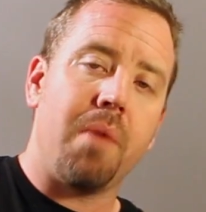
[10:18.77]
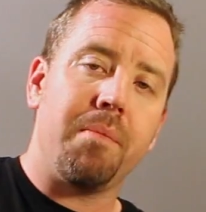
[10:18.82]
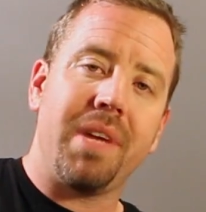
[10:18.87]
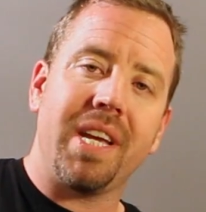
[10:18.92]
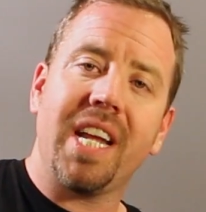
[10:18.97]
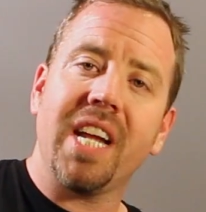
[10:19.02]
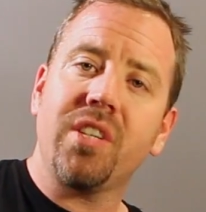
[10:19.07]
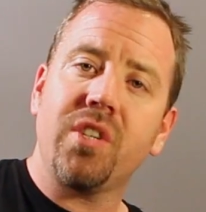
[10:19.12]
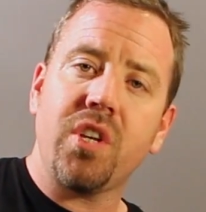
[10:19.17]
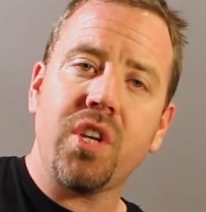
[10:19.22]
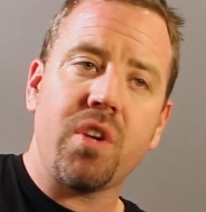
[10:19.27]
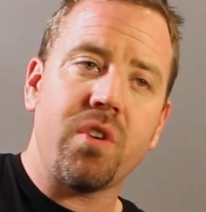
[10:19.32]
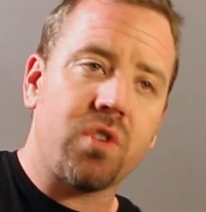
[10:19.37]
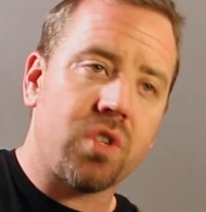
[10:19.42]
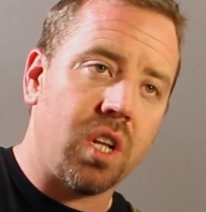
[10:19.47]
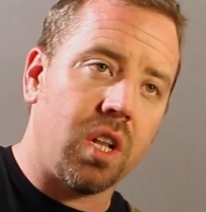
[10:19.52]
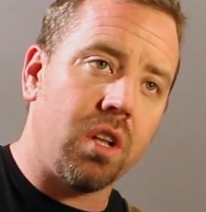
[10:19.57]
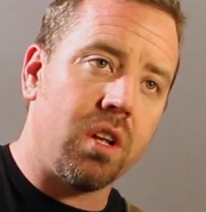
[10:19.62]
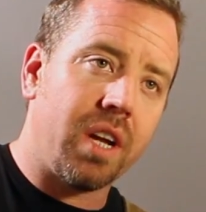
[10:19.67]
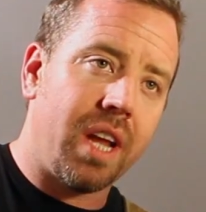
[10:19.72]
it gets you
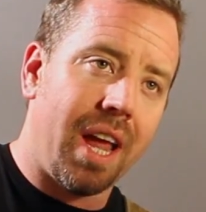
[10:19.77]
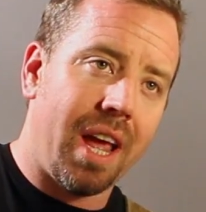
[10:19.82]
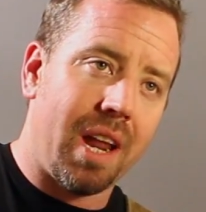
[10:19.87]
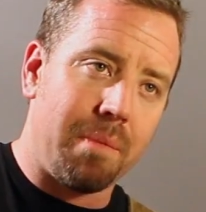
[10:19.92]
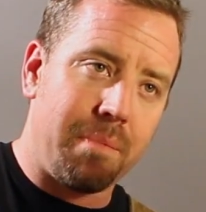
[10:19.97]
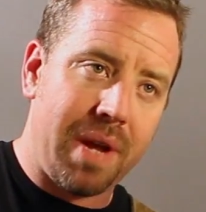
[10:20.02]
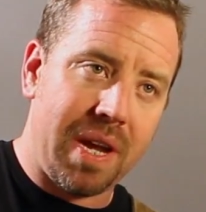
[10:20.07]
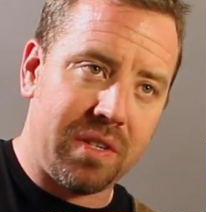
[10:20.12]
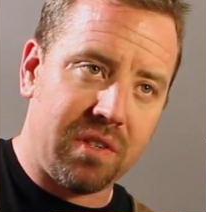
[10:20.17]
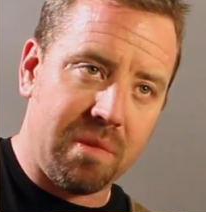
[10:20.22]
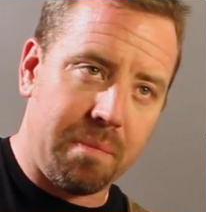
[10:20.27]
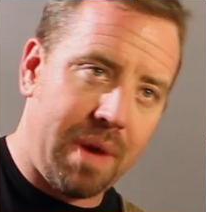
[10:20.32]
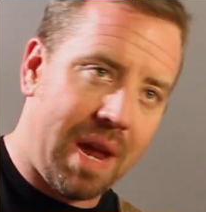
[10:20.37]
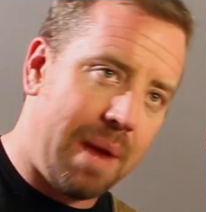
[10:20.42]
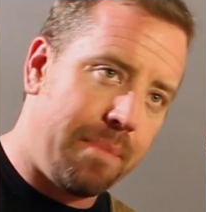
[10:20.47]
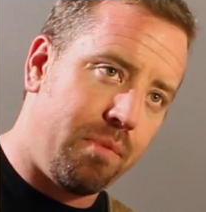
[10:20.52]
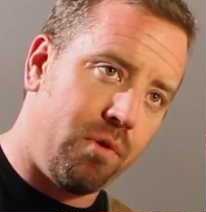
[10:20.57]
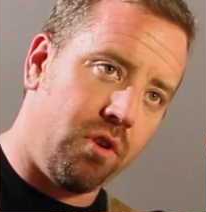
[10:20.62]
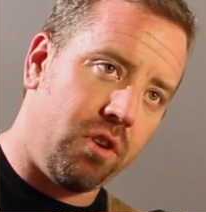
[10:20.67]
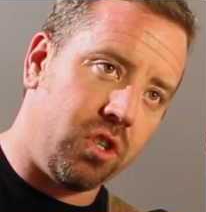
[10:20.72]
used to looking at a piece of
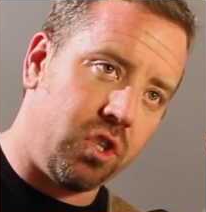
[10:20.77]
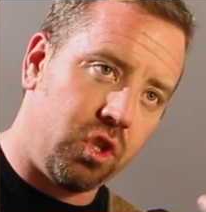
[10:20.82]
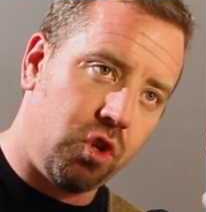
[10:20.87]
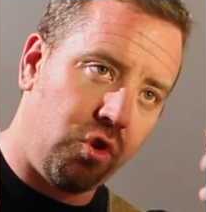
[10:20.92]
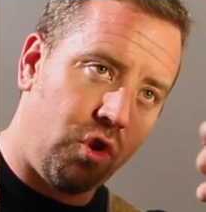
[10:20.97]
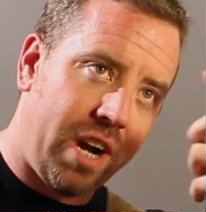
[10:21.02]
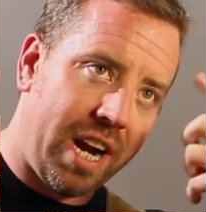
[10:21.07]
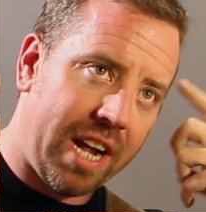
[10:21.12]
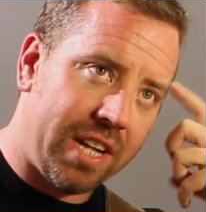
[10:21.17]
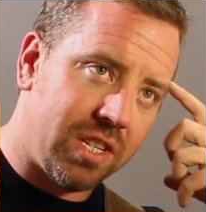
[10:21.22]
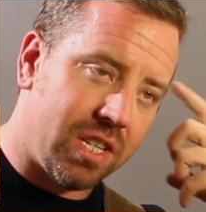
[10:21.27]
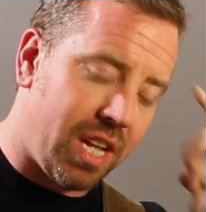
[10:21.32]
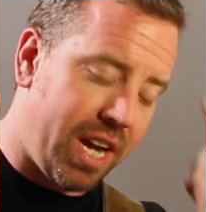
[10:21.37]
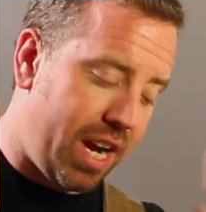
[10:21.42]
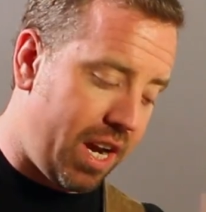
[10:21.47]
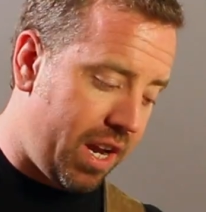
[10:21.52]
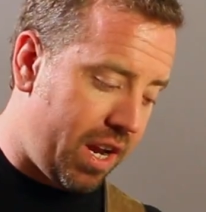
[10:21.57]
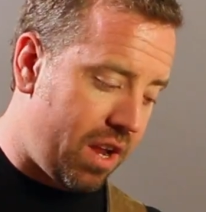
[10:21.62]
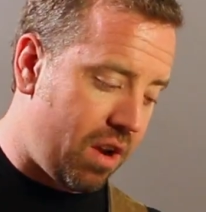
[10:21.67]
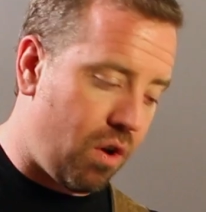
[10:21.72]
paper and
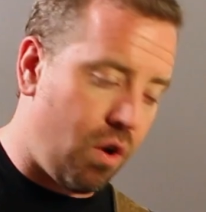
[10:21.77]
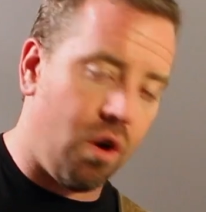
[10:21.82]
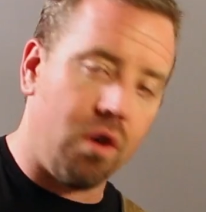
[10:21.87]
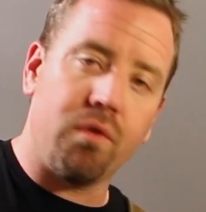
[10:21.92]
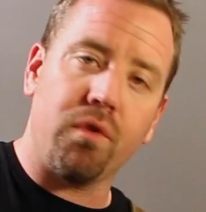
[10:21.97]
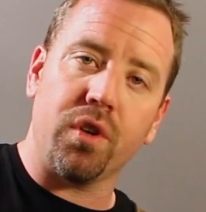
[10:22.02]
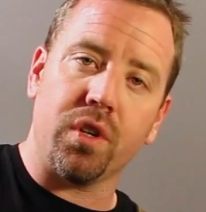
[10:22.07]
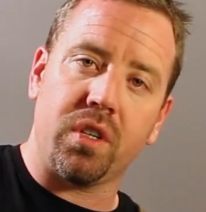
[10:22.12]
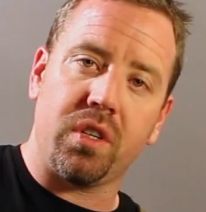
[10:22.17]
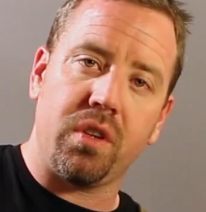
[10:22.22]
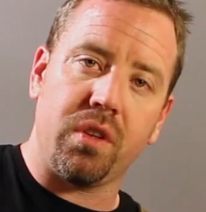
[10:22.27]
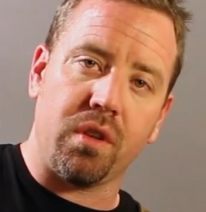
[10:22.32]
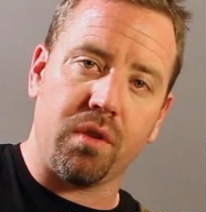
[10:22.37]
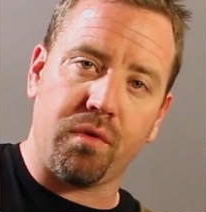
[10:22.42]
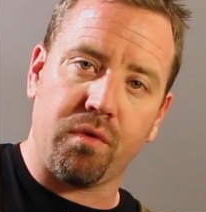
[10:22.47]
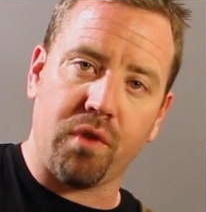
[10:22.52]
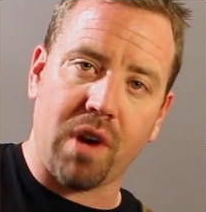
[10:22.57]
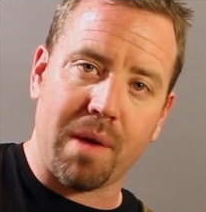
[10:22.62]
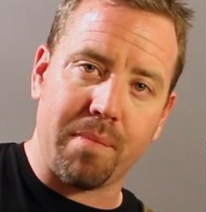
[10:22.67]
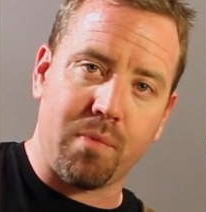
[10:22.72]
translating it over to the
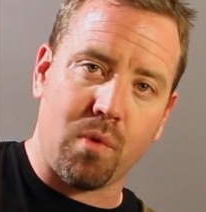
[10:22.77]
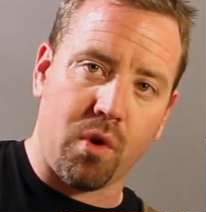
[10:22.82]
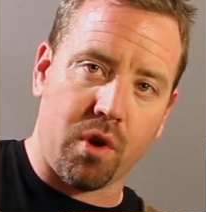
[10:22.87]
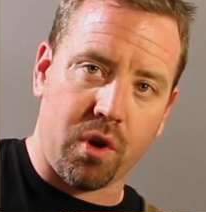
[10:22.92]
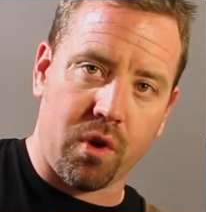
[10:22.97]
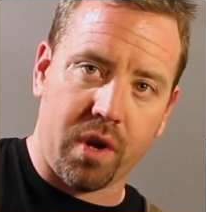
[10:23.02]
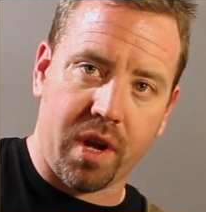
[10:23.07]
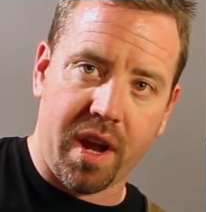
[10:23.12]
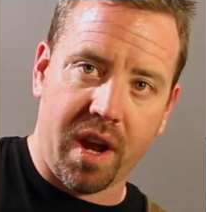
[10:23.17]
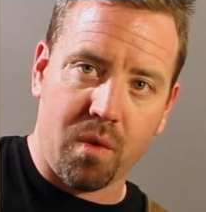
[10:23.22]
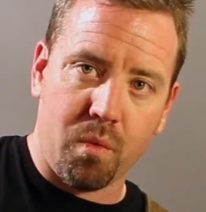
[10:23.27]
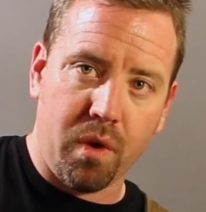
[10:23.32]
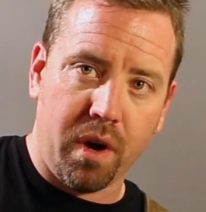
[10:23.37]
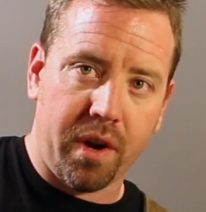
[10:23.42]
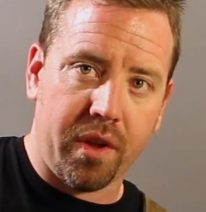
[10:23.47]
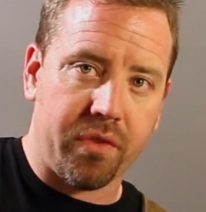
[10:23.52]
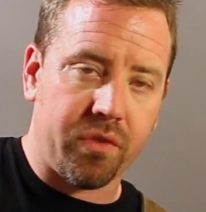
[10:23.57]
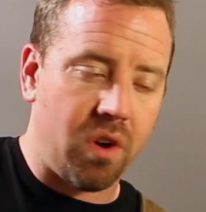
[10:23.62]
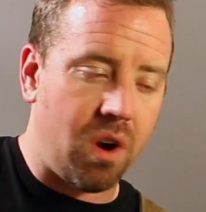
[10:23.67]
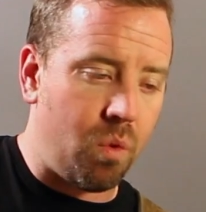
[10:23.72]
fretboard, okay? And we're
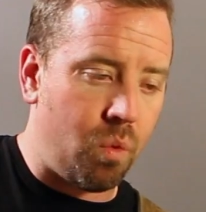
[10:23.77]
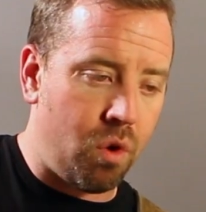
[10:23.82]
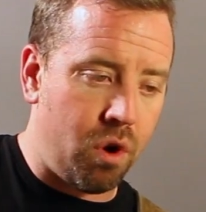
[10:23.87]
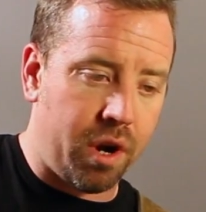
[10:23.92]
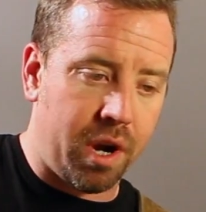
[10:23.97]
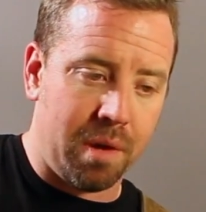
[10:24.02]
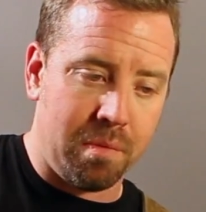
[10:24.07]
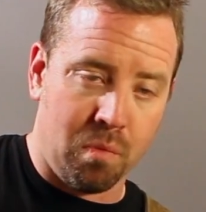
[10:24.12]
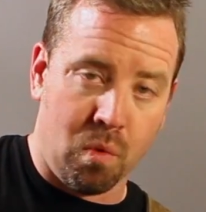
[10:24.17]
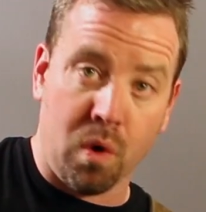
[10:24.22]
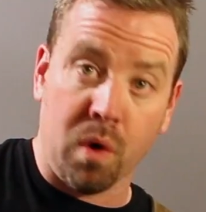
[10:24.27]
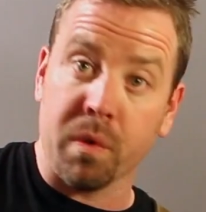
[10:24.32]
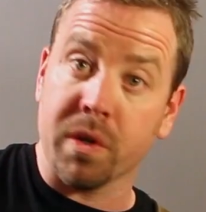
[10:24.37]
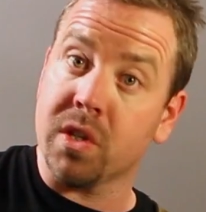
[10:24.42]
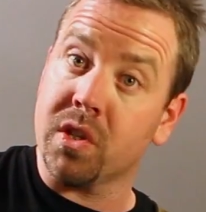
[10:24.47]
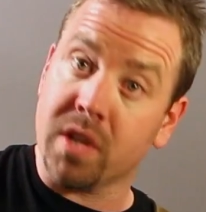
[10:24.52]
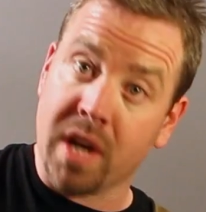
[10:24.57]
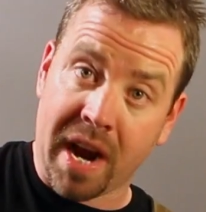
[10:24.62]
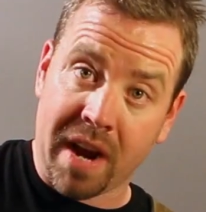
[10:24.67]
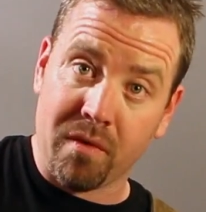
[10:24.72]
gonna start working more with
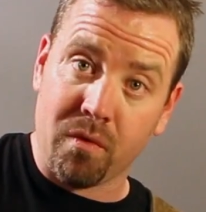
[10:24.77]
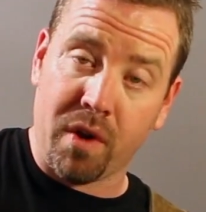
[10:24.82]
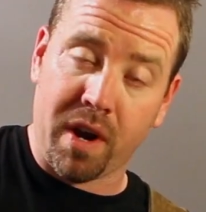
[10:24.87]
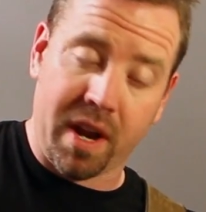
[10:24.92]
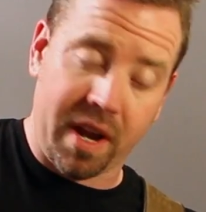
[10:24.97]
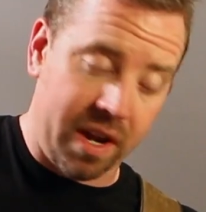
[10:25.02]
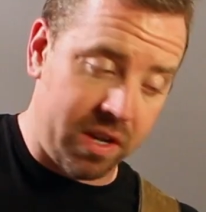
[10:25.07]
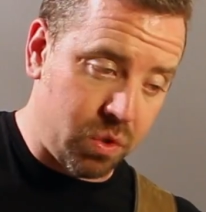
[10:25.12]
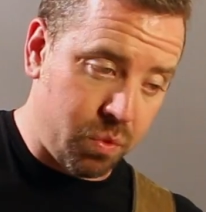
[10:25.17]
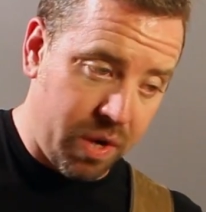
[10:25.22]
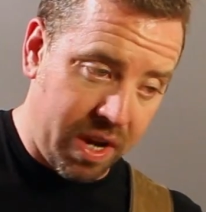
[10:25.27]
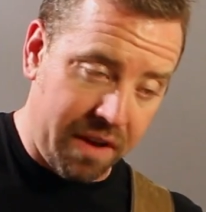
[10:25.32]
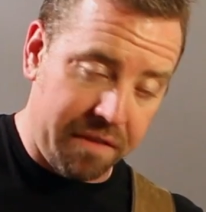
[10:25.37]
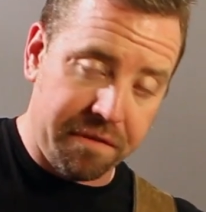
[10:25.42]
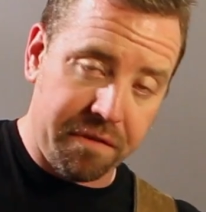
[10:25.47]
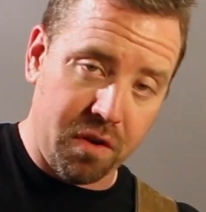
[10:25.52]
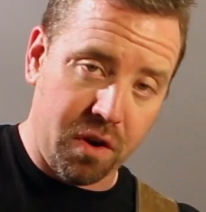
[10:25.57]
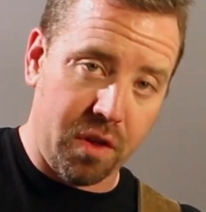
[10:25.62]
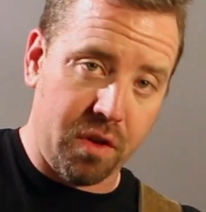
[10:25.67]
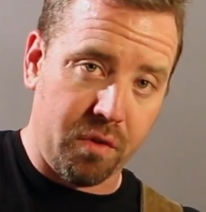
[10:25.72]
sight reading as we get
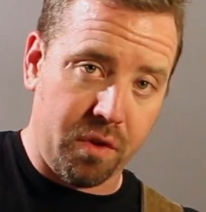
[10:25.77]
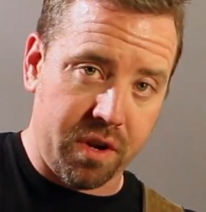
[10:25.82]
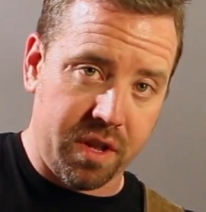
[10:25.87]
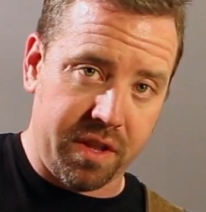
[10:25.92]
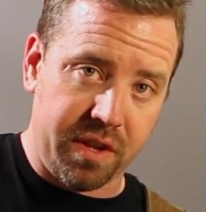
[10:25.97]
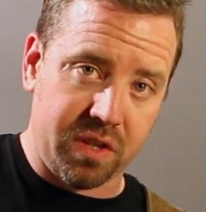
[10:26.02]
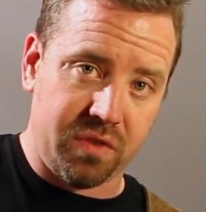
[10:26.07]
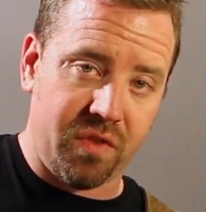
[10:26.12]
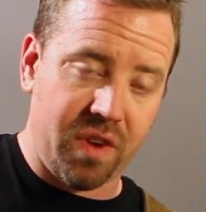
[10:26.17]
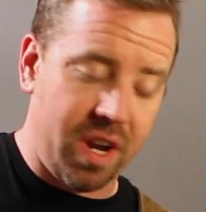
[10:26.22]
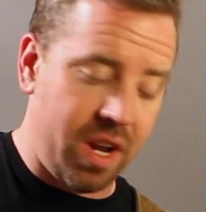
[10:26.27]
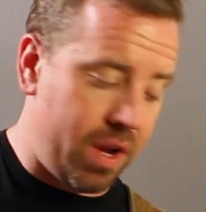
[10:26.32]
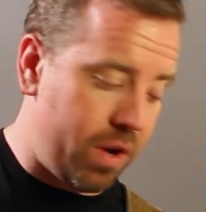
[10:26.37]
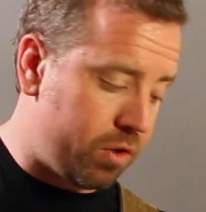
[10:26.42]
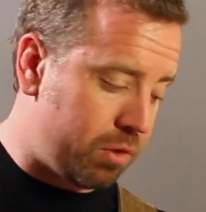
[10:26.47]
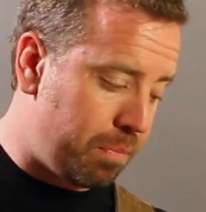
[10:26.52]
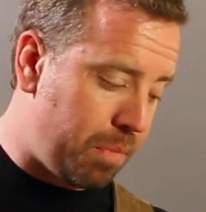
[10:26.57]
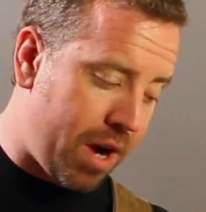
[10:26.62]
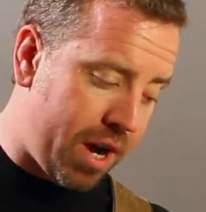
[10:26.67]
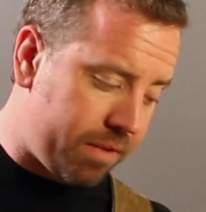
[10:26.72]
further into these
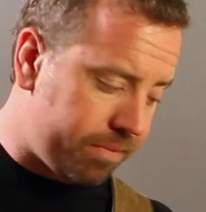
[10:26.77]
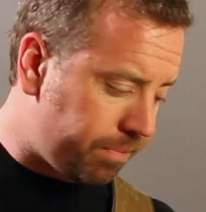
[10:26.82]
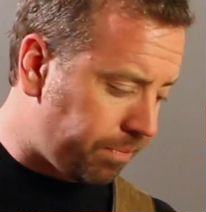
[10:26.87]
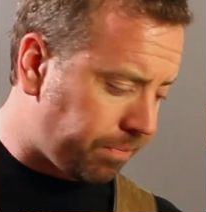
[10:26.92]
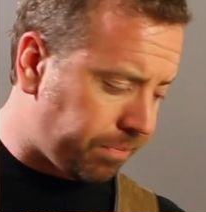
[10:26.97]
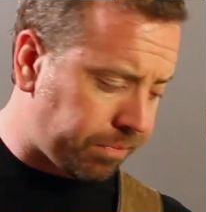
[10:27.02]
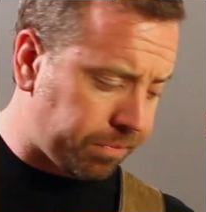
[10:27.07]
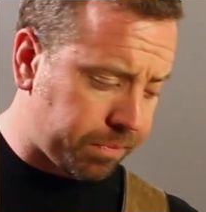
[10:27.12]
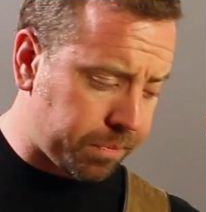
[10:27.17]
videos. But